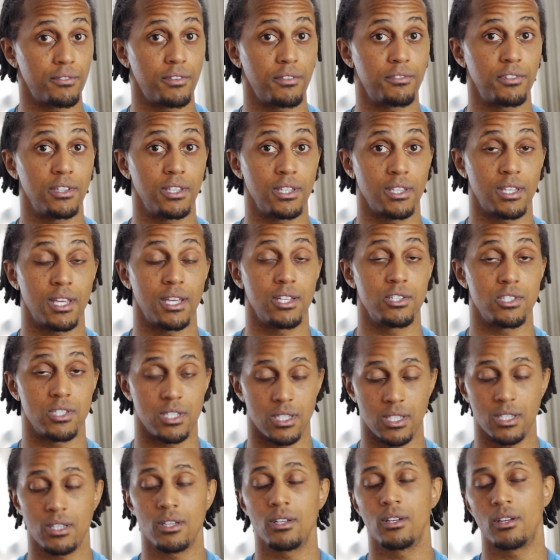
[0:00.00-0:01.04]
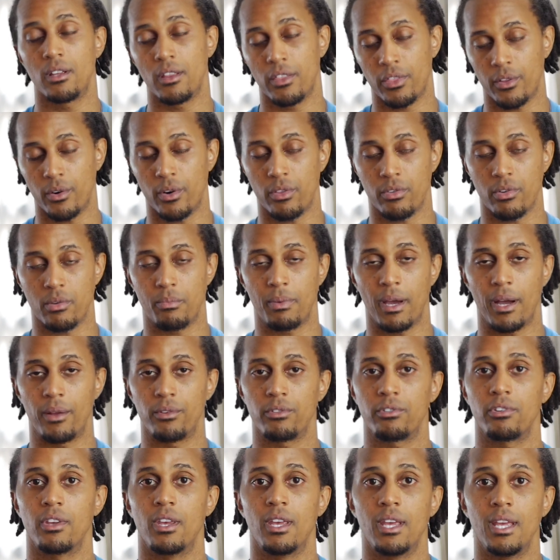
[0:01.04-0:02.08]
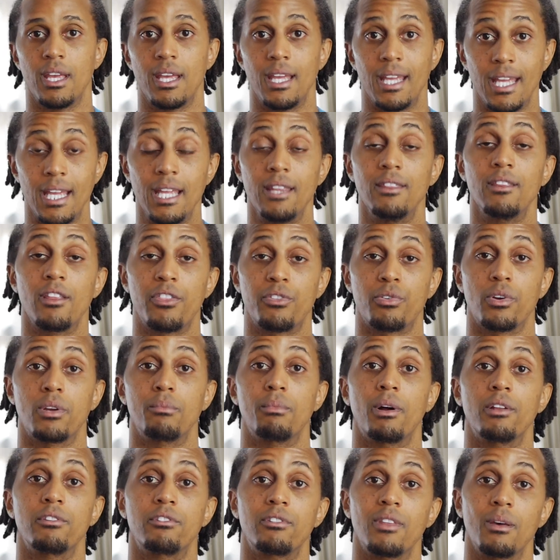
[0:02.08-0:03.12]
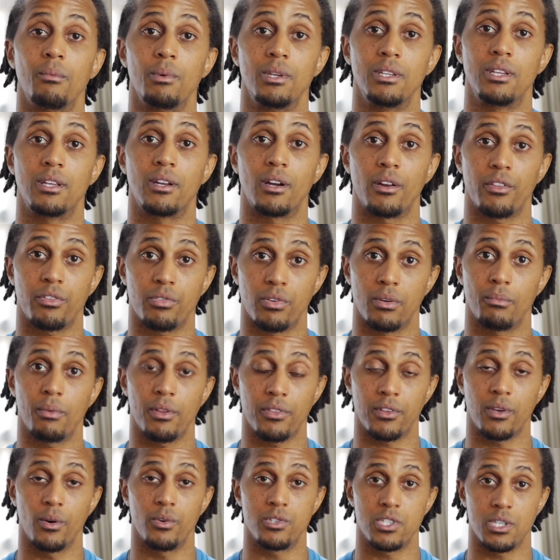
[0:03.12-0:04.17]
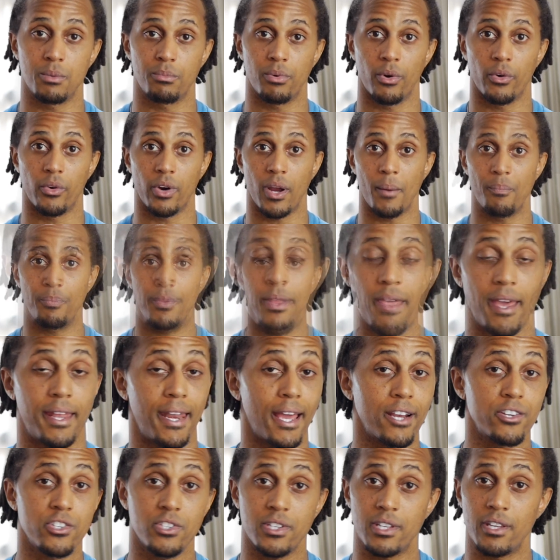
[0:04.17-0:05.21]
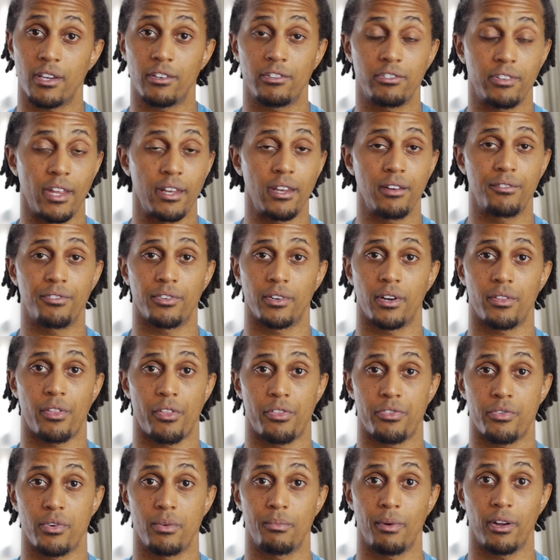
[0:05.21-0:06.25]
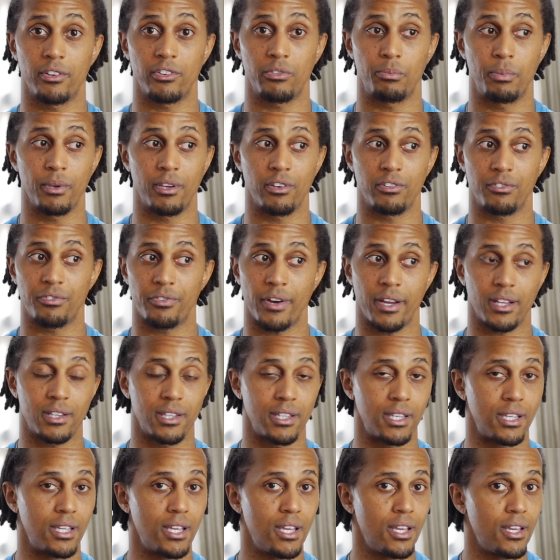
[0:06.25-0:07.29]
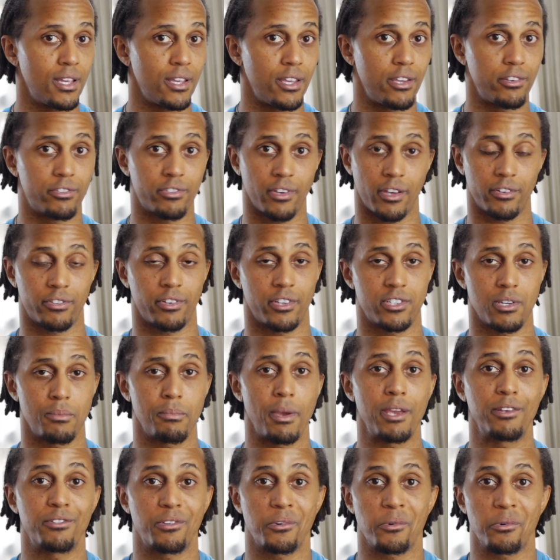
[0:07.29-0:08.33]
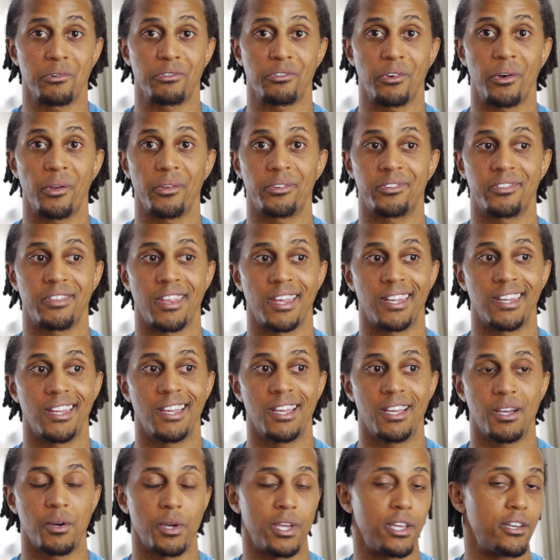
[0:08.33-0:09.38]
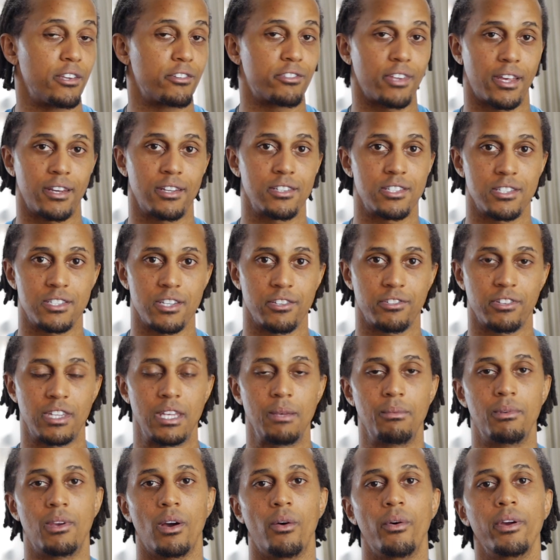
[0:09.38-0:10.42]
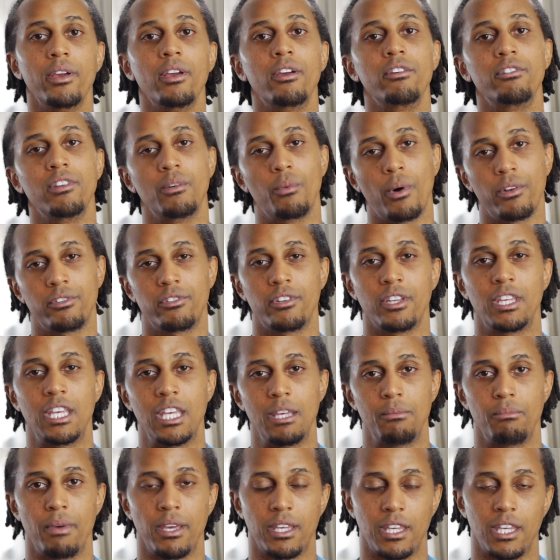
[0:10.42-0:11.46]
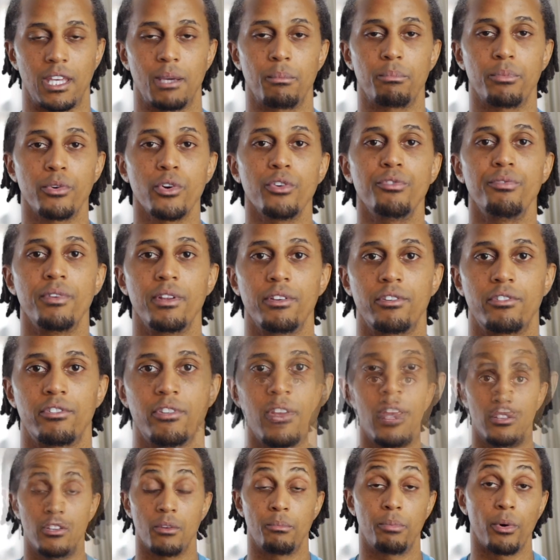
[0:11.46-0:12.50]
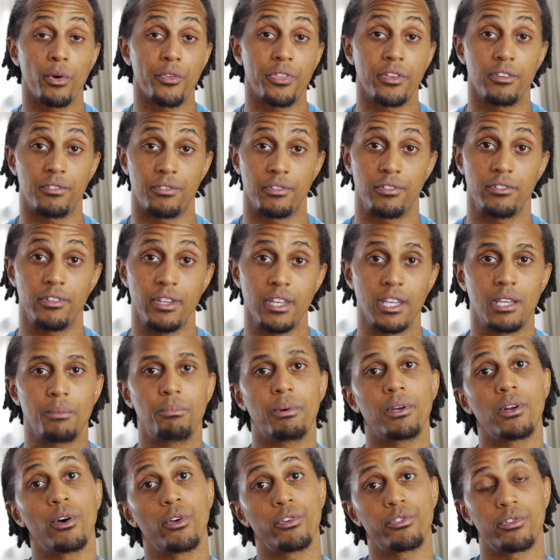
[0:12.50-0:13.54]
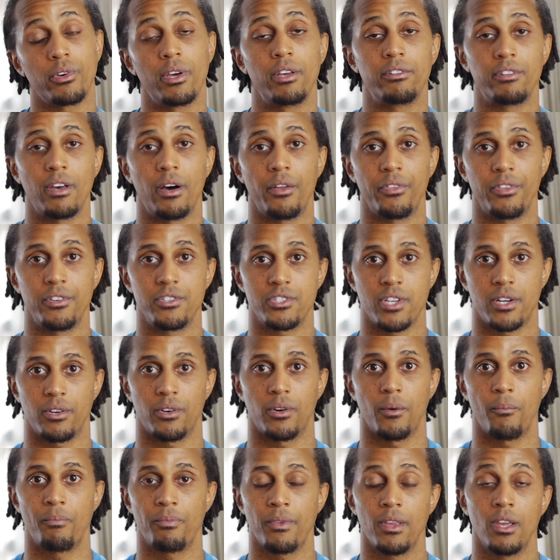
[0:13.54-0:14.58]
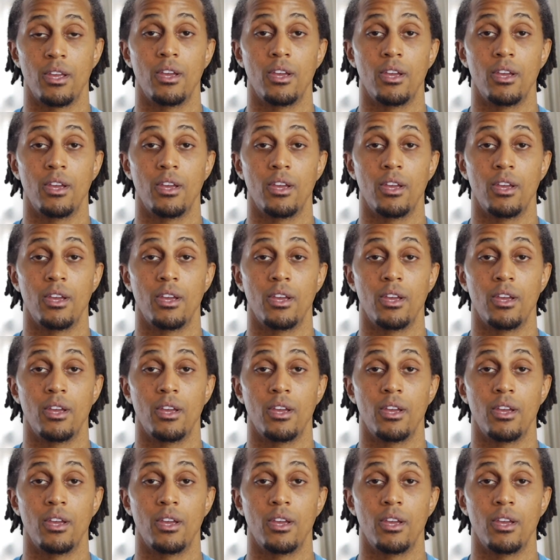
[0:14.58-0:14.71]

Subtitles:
15 kg, 33 pounds, in the 3 months that we did our 3-month coaching program. And actually he extended for another 3 months because frankly, he saw such amazing results that he decided to just keep going because he wants to keep making improvements to both his physique, but also his health in general.